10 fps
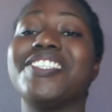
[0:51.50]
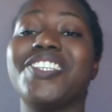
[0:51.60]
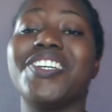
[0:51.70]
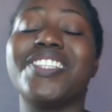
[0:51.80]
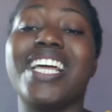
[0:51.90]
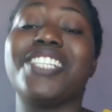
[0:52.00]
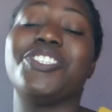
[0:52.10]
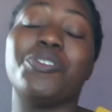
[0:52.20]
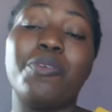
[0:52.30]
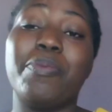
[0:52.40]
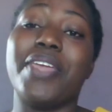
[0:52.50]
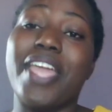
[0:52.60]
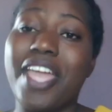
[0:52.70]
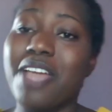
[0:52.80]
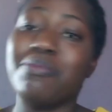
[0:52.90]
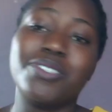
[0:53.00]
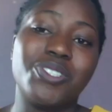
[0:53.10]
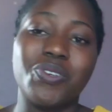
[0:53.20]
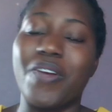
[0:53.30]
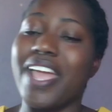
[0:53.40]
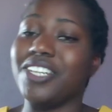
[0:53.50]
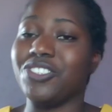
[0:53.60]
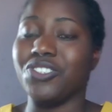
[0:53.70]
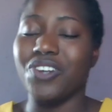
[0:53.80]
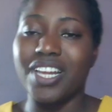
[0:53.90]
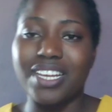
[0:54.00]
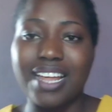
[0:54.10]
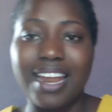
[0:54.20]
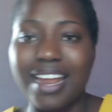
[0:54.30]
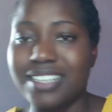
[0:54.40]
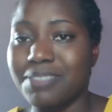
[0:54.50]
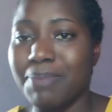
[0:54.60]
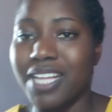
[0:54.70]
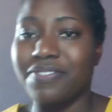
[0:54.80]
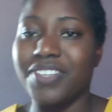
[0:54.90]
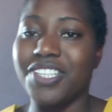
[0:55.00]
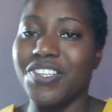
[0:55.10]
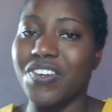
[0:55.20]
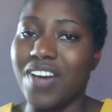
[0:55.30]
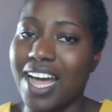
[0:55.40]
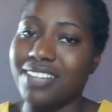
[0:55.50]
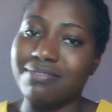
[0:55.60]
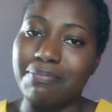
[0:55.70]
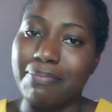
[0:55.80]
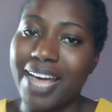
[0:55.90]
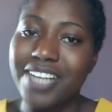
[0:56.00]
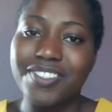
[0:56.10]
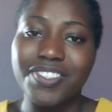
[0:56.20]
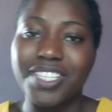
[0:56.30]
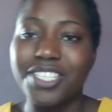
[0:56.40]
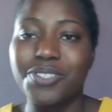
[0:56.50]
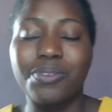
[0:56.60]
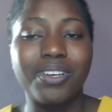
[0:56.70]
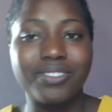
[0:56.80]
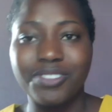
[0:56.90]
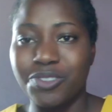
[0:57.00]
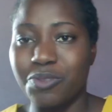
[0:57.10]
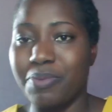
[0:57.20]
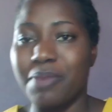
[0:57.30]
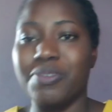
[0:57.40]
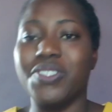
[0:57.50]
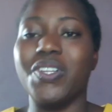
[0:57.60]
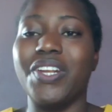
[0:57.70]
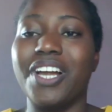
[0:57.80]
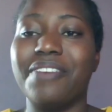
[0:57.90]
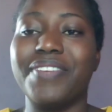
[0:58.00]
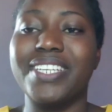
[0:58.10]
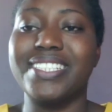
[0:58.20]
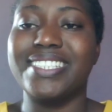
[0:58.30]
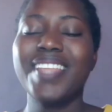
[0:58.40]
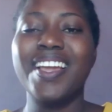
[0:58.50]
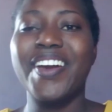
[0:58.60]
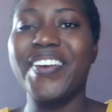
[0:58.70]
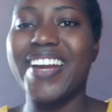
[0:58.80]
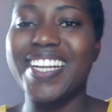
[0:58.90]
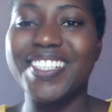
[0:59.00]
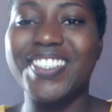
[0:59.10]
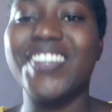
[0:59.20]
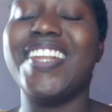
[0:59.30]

so that you will be able to enjoy that last part video, and back to this one you'll be able to love it. All right, so